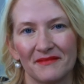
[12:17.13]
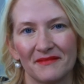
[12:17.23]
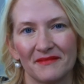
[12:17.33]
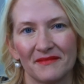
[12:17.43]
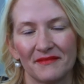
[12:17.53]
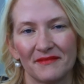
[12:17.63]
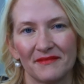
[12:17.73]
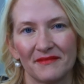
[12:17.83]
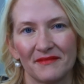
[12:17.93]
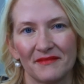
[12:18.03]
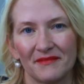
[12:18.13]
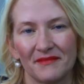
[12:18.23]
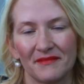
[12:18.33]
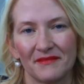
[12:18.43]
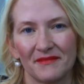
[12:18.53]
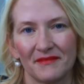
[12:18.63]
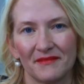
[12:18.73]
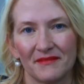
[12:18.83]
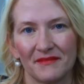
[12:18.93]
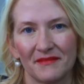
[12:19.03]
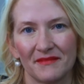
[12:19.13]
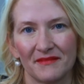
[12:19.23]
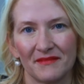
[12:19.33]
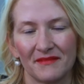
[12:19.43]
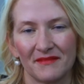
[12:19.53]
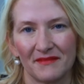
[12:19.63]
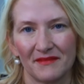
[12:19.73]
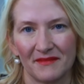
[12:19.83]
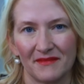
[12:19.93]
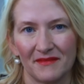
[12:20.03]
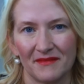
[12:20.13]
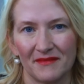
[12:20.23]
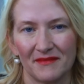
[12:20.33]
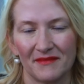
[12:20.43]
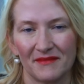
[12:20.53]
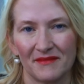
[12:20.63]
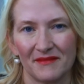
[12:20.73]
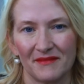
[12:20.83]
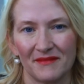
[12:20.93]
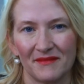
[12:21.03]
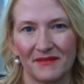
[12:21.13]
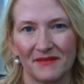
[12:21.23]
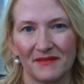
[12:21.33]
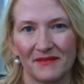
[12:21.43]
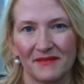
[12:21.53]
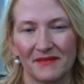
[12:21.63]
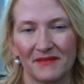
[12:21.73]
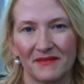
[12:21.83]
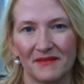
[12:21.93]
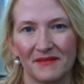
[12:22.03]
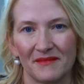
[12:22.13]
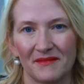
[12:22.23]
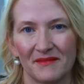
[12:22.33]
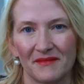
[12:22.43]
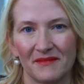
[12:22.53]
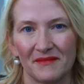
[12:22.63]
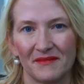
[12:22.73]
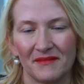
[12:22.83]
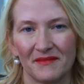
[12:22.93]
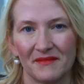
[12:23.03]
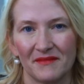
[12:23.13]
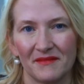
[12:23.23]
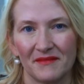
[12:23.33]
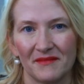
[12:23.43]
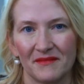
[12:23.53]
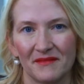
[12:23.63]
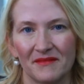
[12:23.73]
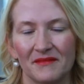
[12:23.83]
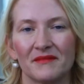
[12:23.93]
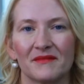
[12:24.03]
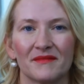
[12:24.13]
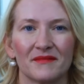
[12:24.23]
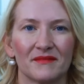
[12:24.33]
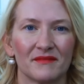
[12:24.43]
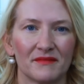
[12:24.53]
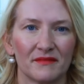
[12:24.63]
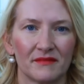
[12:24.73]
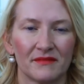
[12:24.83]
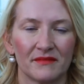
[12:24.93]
(not speaking)